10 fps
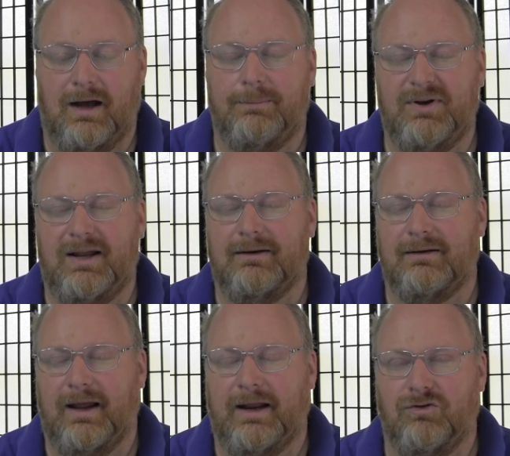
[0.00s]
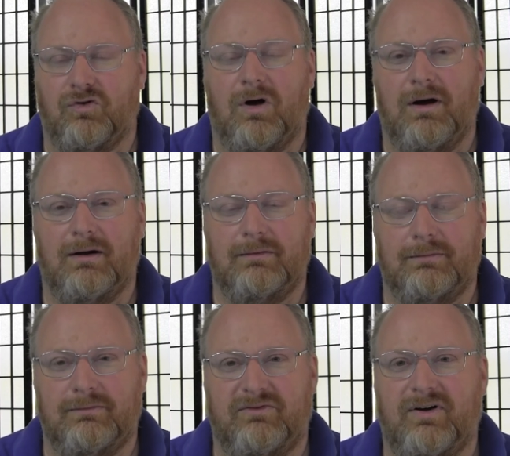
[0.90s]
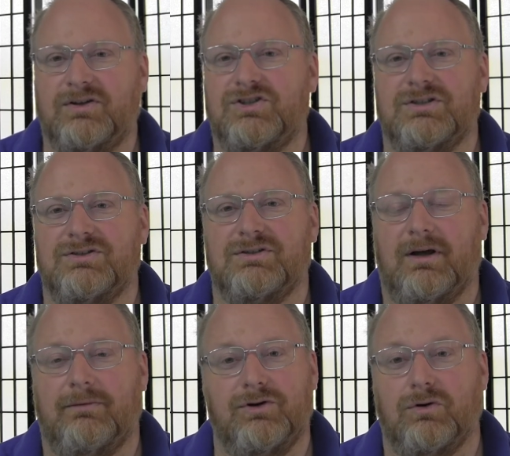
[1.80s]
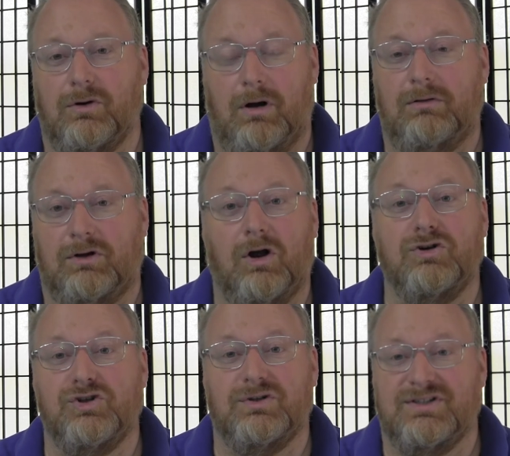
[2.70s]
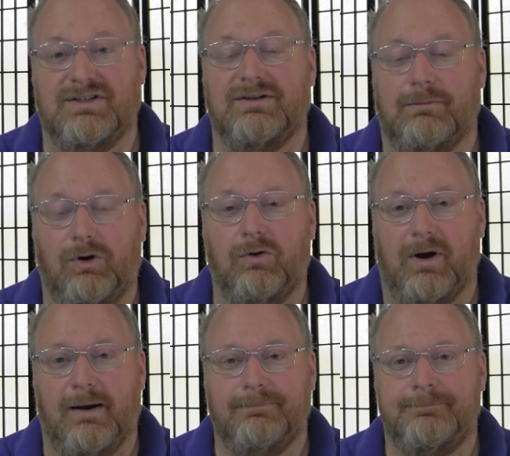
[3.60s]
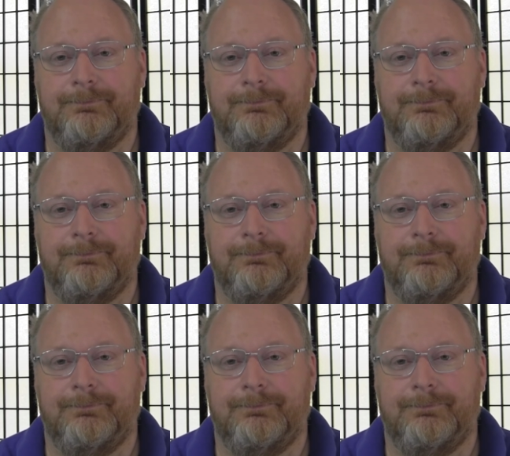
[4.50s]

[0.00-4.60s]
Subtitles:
update and draw functions of your larger existing program